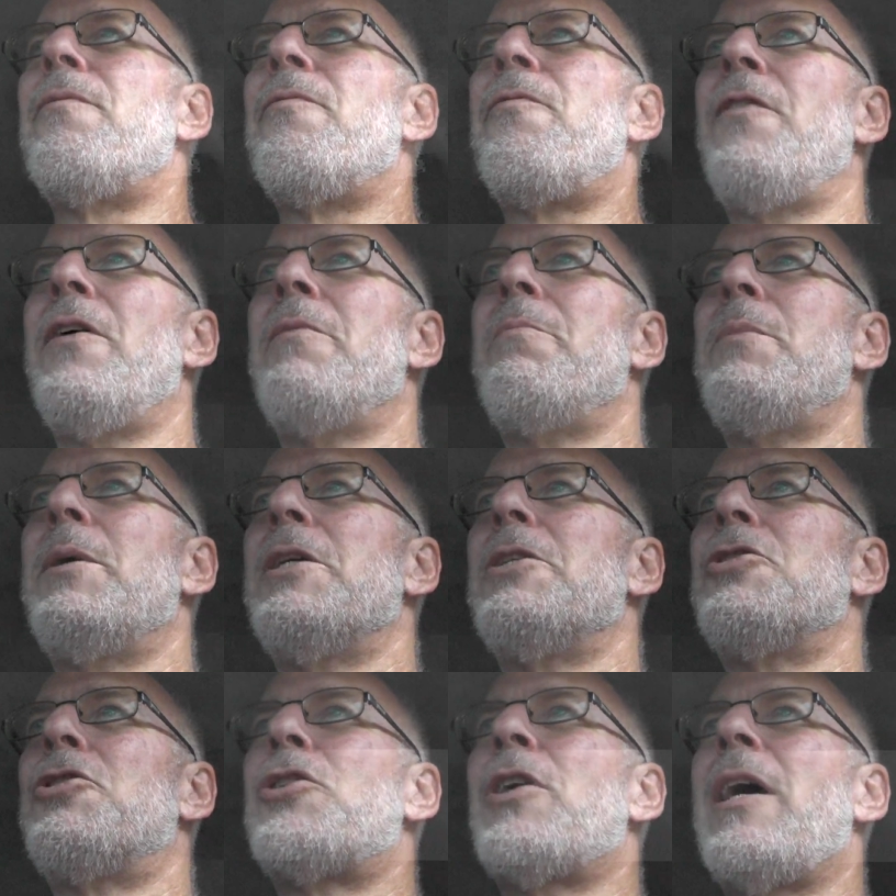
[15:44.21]

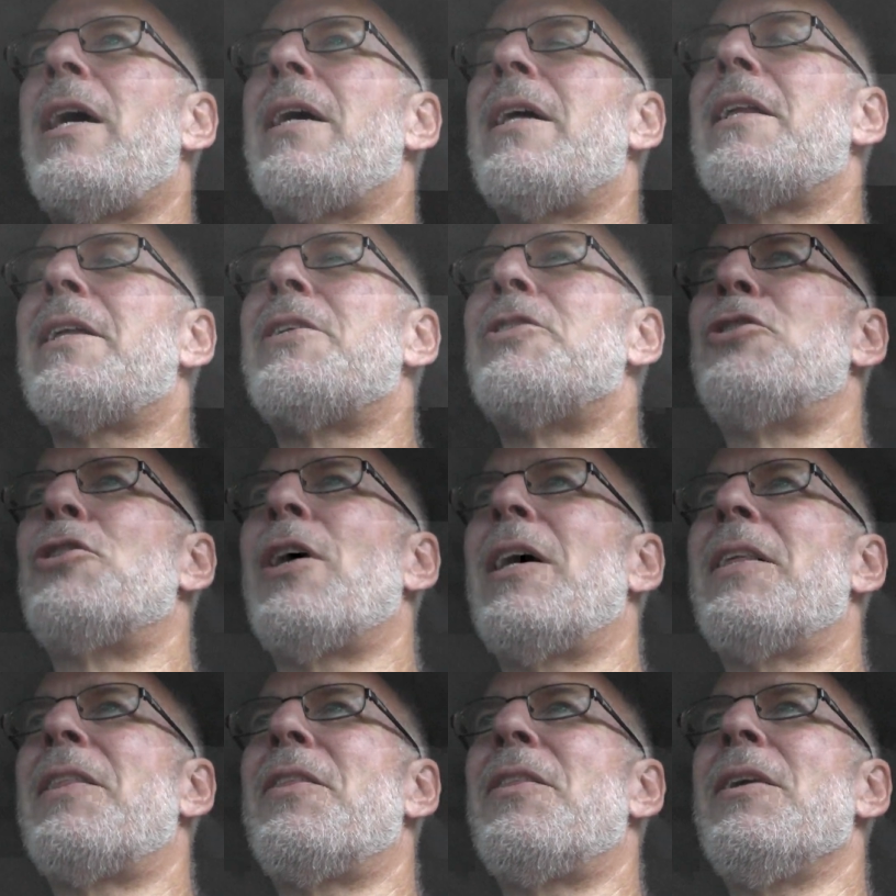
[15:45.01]
Fitbit challenge,
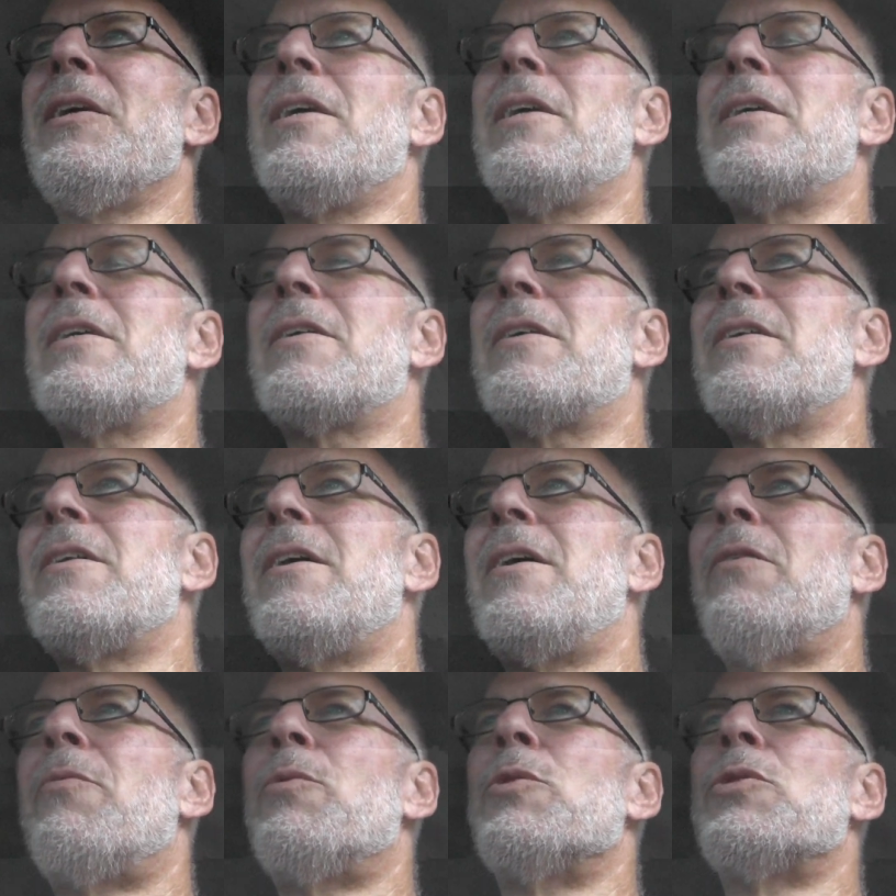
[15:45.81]
I think,
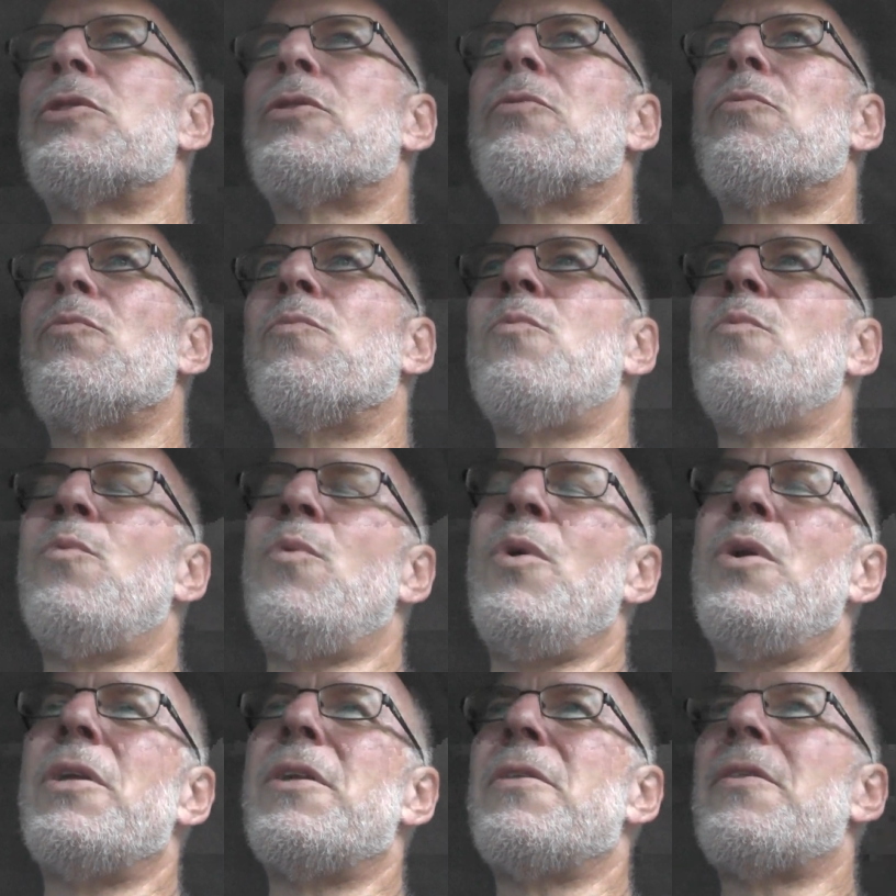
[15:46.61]
was
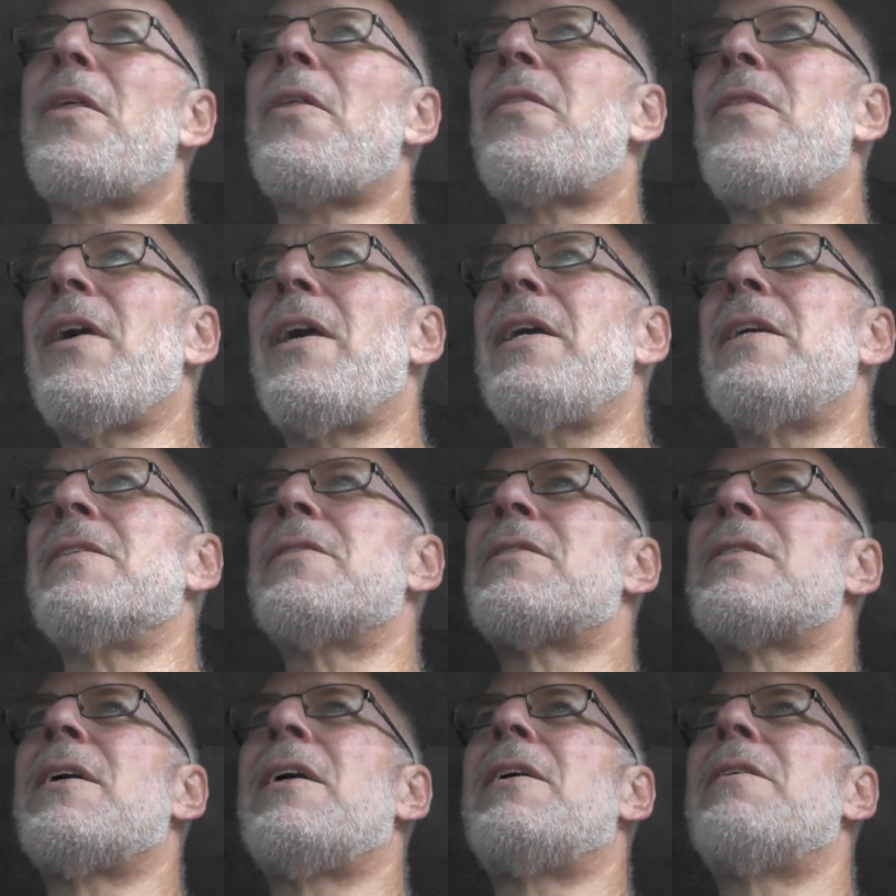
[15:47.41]
one of the
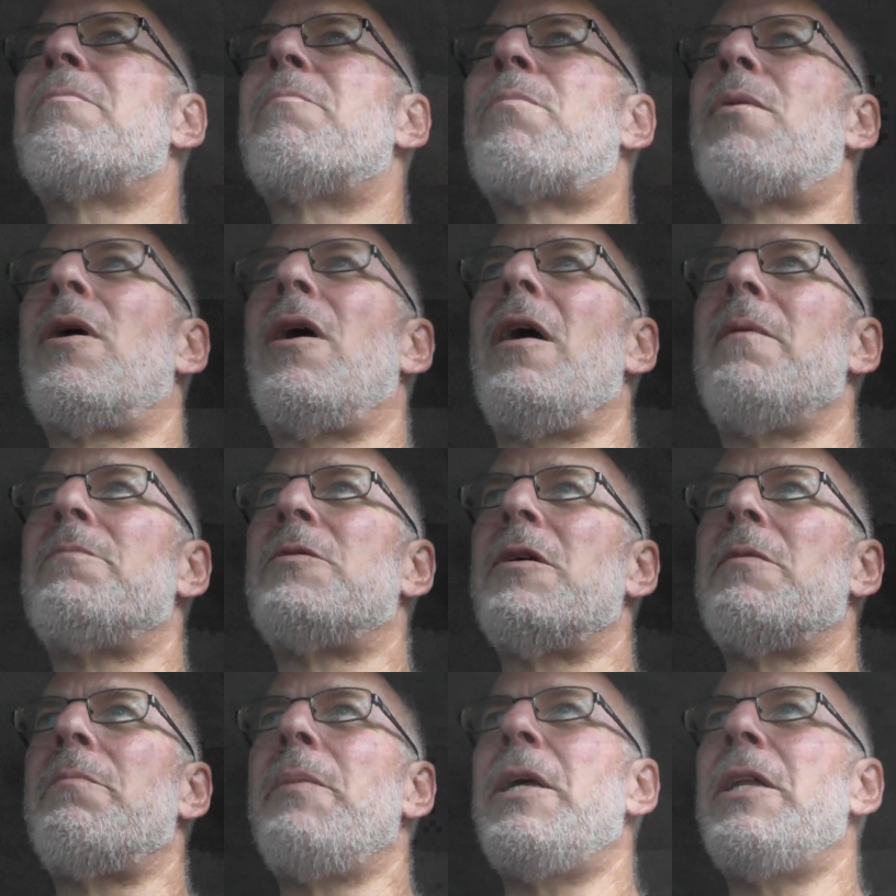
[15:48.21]
things that
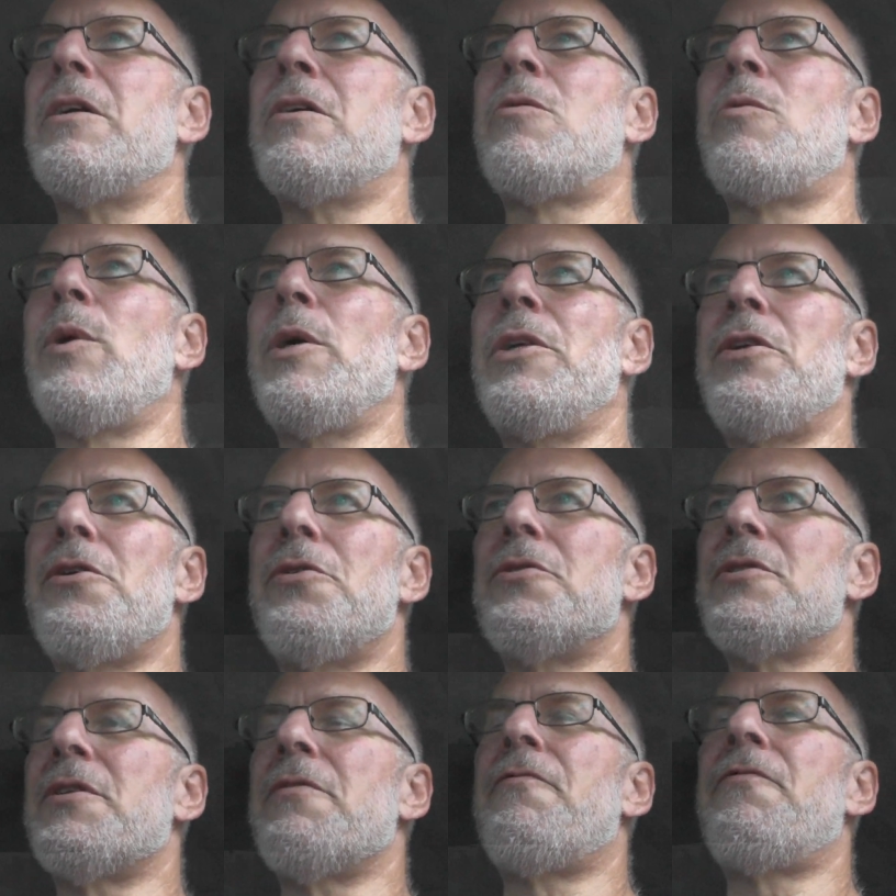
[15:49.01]
prompted me to quit
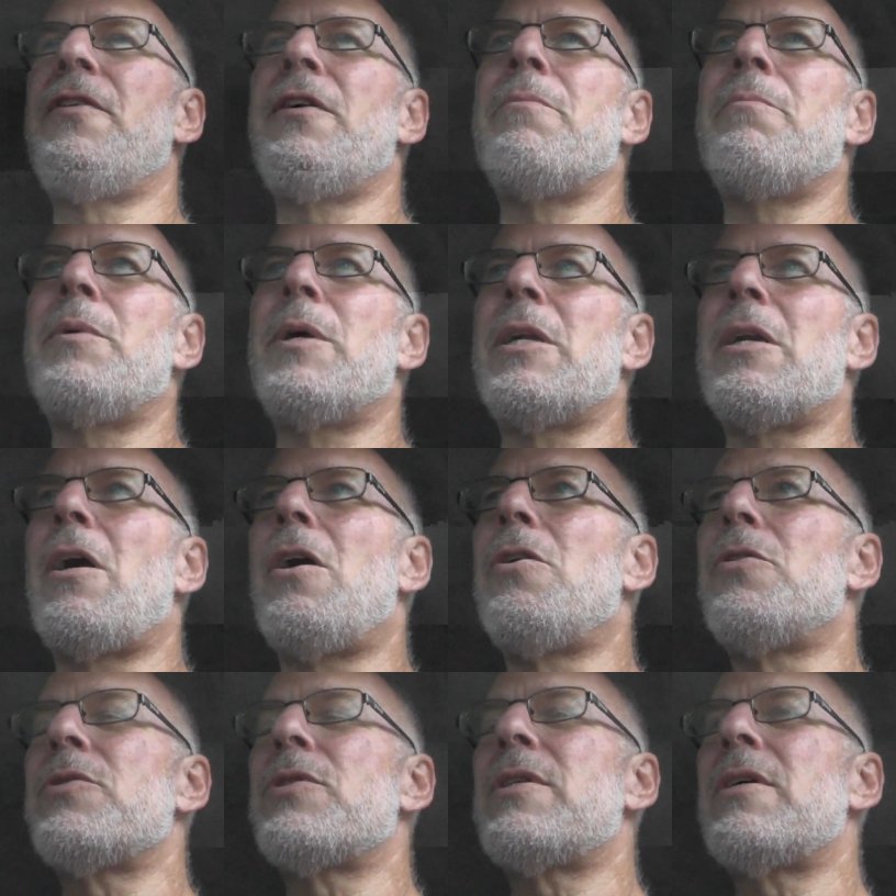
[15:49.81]
using Fitbit
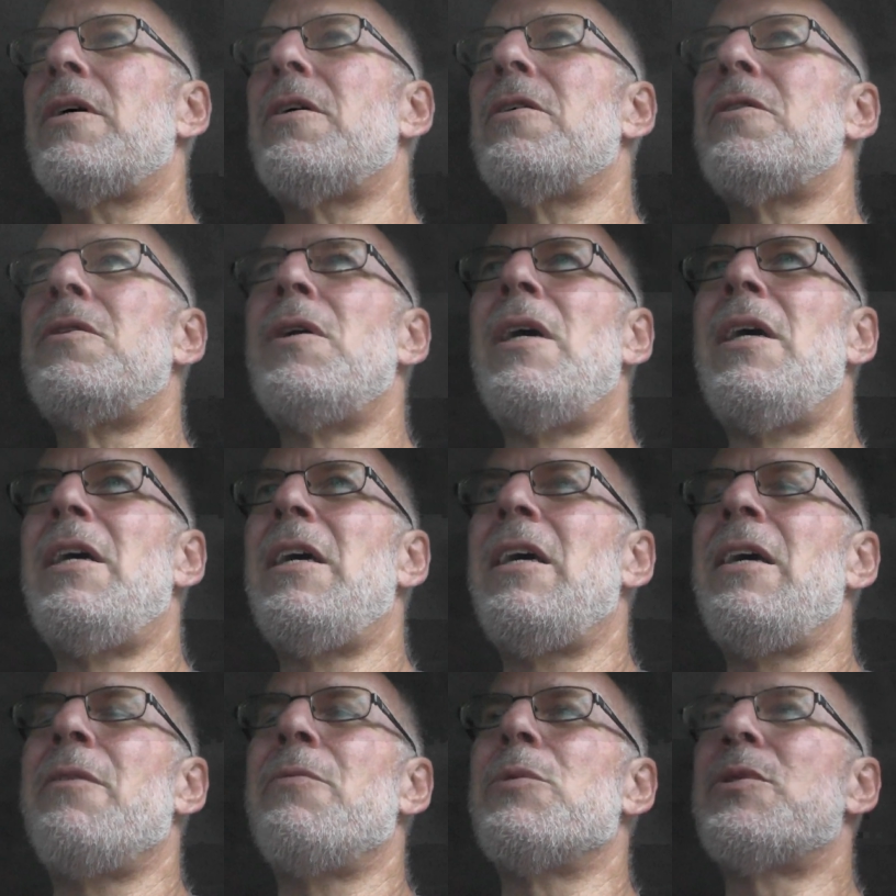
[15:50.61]
also.
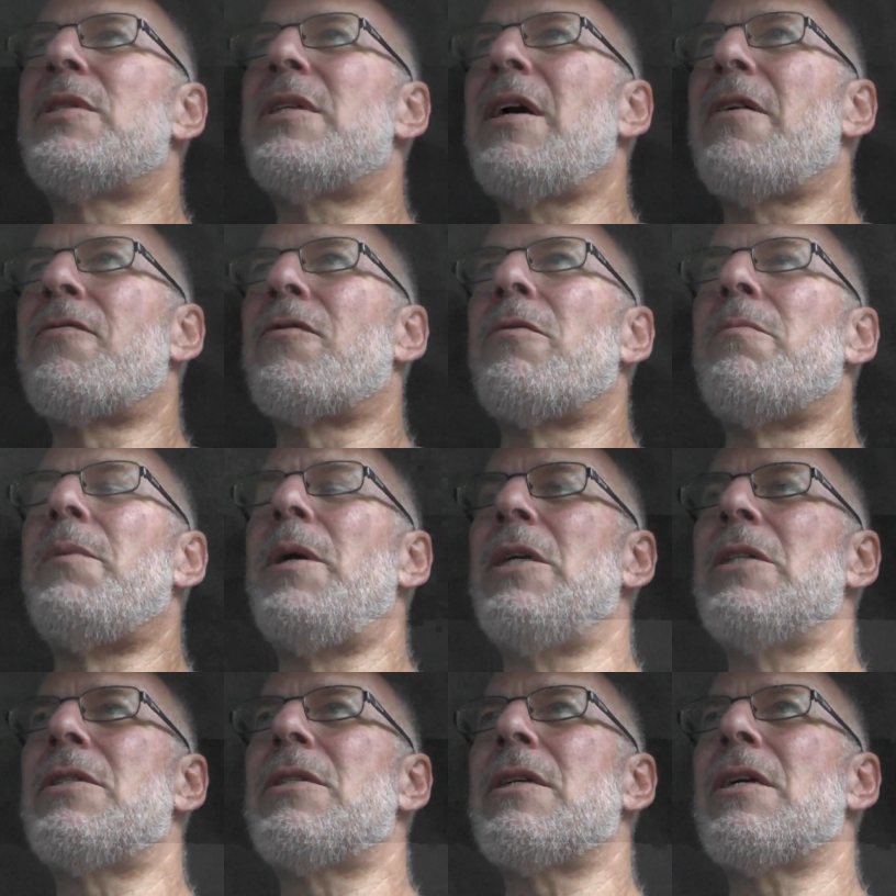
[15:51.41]
It was several
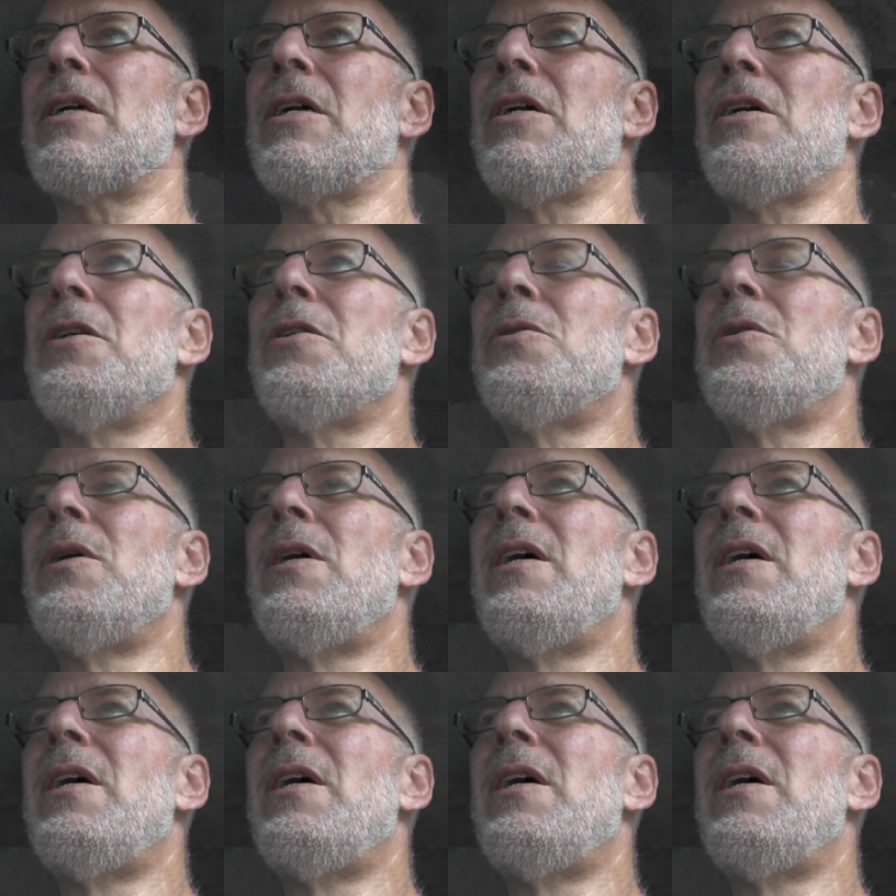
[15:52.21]
months ago.